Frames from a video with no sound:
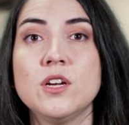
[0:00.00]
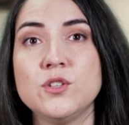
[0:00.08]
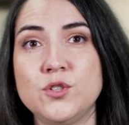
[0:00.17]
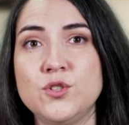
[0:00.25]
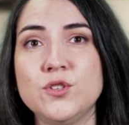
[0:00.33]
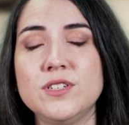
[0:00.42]

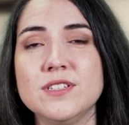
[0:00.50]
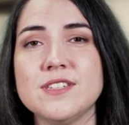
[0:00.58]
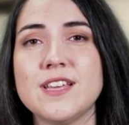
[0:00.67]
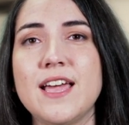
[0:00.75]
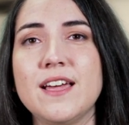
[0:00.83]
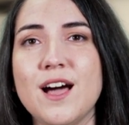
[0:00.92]

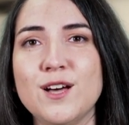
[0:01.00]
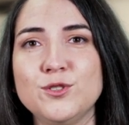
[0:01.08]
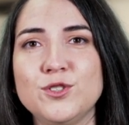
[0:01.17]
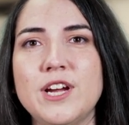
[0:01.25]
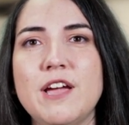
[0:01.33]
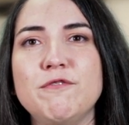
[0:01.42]
Students
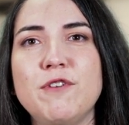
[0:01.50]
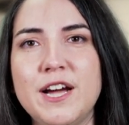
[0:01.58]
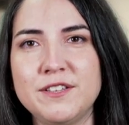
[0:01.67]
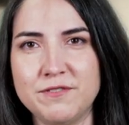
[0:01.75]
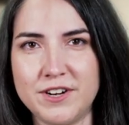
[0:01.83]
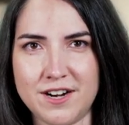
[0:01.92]
encounter a
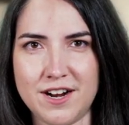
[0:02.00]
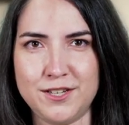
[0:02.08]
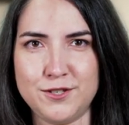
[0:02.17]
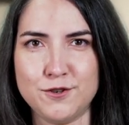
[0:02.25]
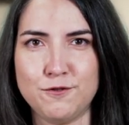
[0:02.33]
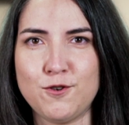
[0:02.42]
wide
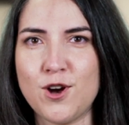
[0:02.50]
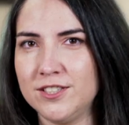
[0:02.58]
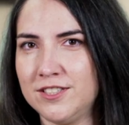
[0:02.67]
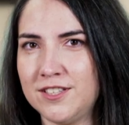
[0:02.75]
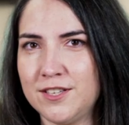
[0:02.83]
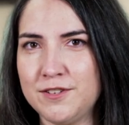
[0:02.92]
variety of
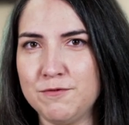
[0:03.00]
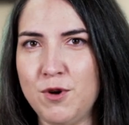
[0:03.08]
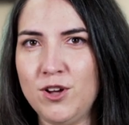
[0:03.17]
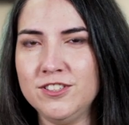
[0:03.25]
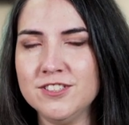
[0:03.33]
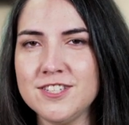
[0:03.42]
quantitative
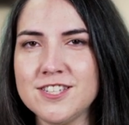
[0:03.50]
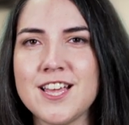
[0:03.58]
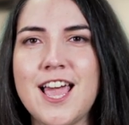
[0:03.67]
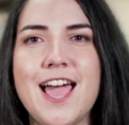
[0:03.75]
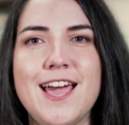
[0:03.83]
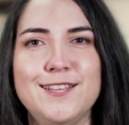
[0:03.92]
models
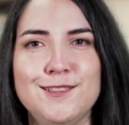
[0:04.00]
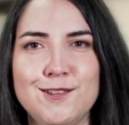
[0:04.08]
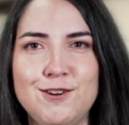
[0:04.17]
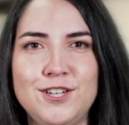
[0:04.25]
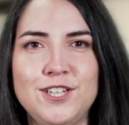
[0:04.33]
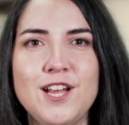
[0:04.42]
and
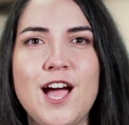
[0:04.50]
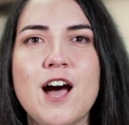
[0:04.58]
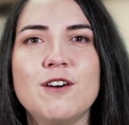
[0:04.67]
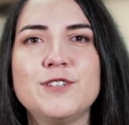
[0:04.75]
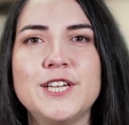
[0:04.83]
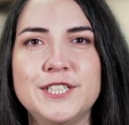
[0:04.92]
learn
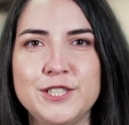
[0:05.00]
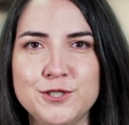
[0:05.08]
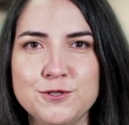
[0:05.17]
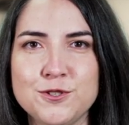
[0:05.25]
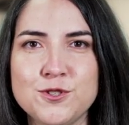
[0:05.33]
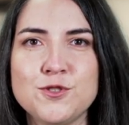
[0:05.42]
how they are
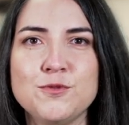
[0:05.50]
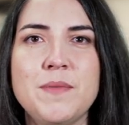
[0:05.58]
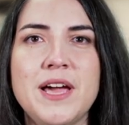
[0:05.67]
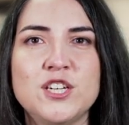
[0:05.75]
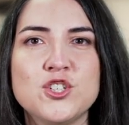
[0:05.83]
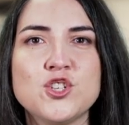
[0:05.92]
used to
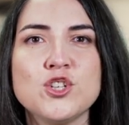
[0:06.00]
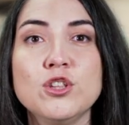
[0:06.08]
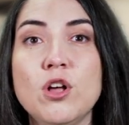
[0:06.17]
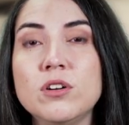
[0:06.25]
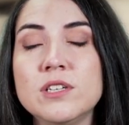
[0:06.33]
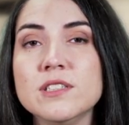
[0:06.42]
manage
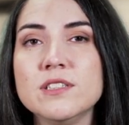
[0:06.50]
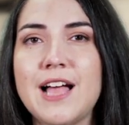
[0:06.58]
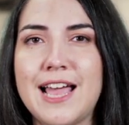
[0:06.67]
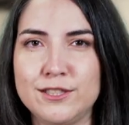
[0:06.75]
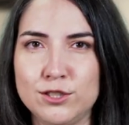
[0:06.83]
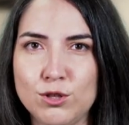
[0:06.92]
local
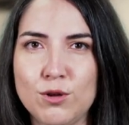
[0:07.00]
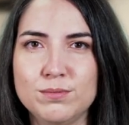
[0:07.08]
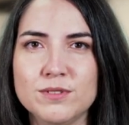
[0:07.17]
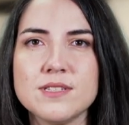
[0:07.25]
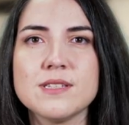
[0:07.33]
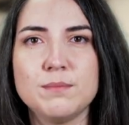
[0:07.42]
and
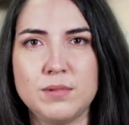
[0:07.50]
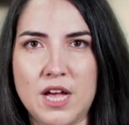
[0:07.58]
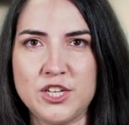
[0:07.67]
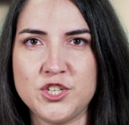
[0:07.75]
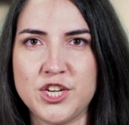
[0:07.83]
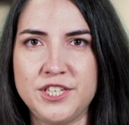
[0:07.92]
global
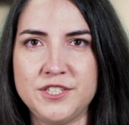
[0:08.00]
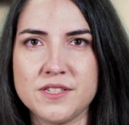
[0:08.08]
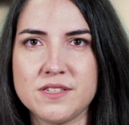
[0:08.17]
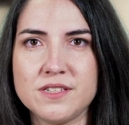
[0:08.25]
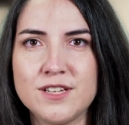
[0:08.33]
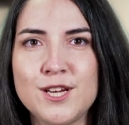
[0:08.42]
supply
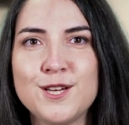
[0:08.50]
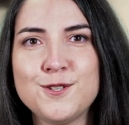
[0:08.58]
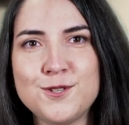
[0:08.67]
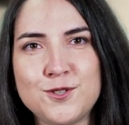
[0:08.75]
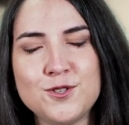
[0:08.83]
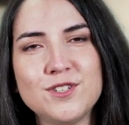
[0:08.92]
chains.
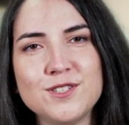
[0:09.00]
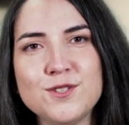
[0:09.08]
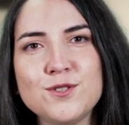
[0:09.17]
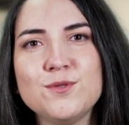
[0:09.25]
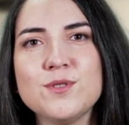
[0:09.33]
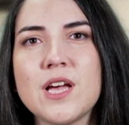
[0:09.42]

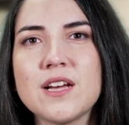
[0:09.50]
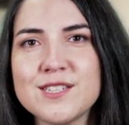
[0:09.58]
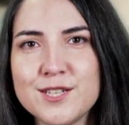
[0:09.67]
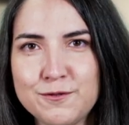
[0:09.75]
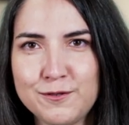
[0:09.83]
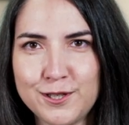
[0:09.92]
Students who
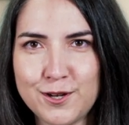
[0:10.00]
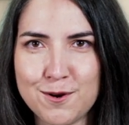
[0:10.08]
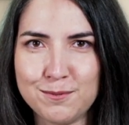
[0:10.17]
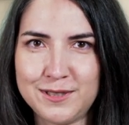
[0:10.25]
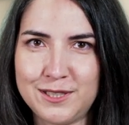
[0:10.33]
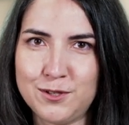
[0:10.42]
successfully
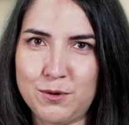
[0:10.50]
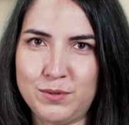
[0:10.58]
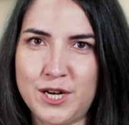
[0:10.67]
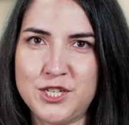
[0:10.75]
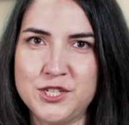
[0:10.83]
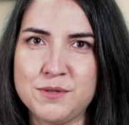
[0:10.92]
complete the
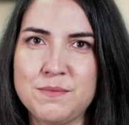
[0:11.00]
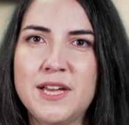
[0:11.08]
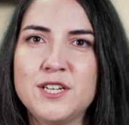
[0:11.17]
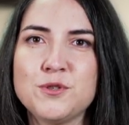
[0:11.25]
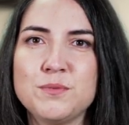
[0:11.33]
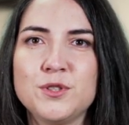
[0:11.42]
operations
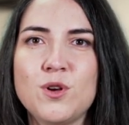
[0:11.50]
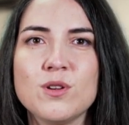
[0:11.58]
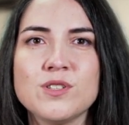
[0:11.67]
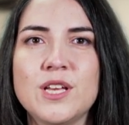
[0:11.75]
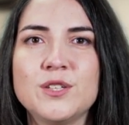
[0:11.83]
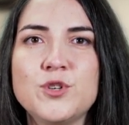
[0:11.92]
management
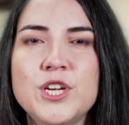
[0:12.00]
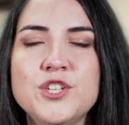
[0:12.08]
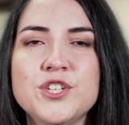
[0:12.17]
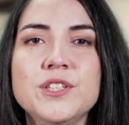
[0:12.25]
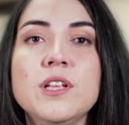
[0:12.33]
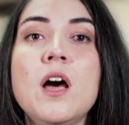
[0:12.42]

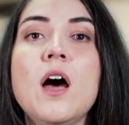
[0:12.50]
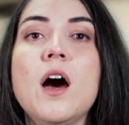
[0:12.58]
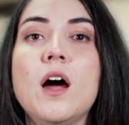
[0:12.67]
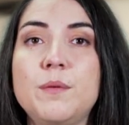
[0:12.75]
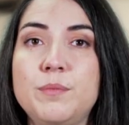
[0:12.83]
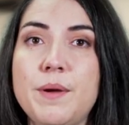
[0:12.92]
concentration
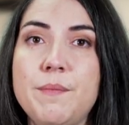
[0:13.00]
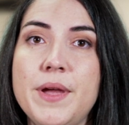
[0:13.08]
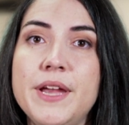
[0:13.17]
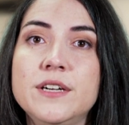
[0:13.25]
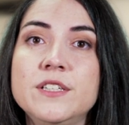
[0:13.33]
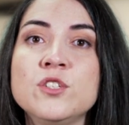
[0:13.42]
are
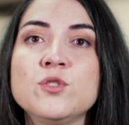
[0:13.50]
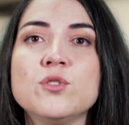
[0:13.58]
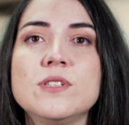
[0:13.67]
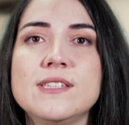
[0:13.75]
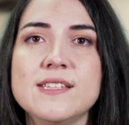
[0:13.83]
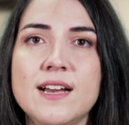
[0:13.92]
prepared
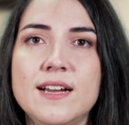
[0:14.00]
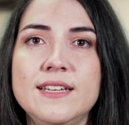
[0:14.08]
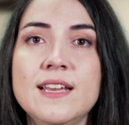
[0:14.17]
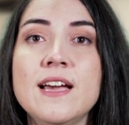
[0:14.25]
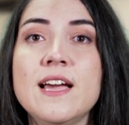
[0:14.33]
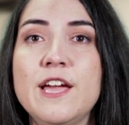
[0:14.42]
to
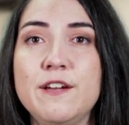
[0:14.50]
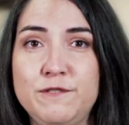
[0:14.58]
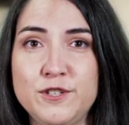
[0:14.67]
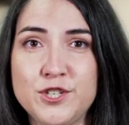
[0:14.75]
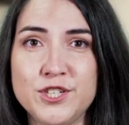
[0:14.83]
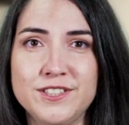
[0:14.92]
design
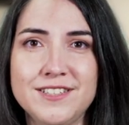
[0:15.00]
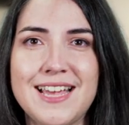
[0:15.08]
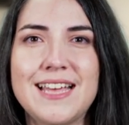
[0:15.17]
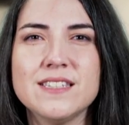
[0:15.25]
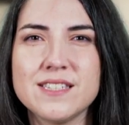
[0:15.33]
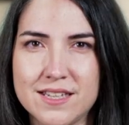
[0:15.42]
efficient
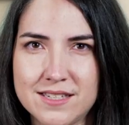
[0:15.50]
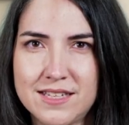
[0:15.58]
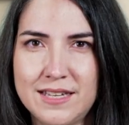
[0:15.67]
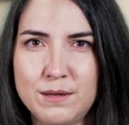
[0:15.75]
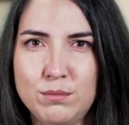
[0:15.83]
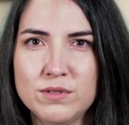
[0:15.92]
and
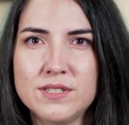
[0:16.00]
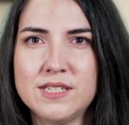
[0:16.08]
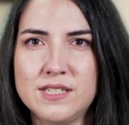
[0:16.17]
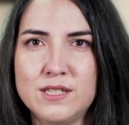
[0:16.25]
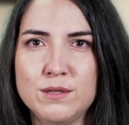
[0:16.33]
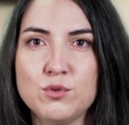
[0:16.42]
sustainable
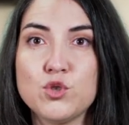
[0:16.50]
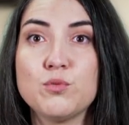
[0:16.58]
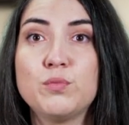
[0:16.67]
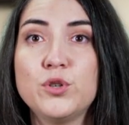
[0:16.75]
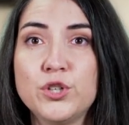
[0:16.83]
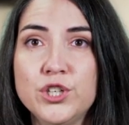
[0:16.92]
systems
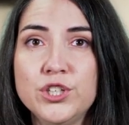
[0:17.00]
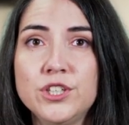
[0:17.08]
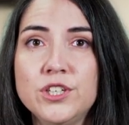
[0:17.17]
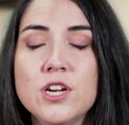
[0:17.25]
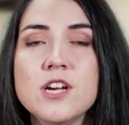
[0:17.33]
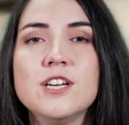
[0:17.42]
to
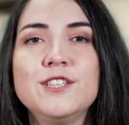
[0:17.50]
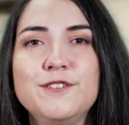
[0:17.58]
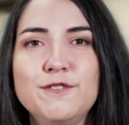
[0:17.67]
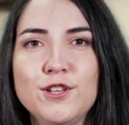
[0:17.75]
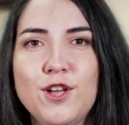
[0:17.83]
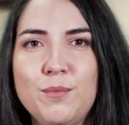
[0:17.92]
procure,
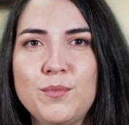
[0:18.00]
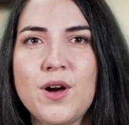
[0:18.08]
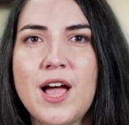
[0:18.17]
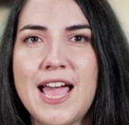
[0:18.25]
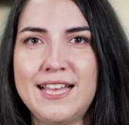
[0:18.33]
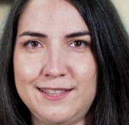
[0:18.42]

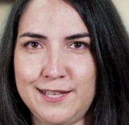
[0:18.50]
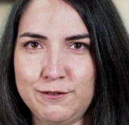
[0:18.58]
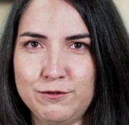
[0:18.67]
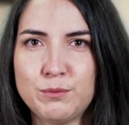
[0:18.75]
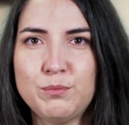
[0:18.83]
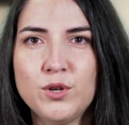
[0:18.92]
develop, and
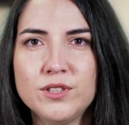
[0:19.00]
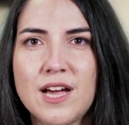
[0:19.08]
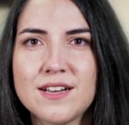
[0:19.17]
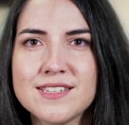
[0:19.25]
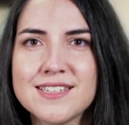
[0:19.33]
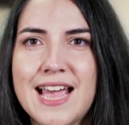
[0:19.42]
deliver
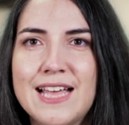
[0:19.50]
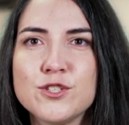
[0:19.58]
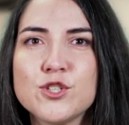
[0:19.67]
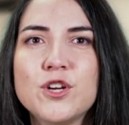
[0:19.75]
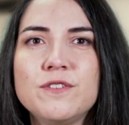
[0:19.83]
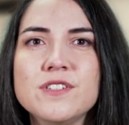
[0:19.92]
products
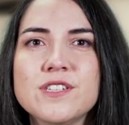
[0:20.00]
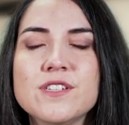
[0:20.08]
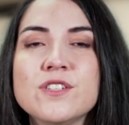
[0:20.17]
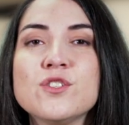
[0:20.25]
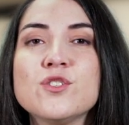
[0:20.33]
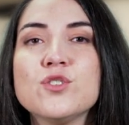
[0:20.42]
and
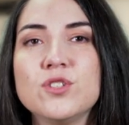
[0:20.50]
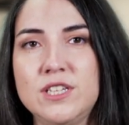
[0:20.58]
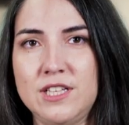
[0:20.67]
services to the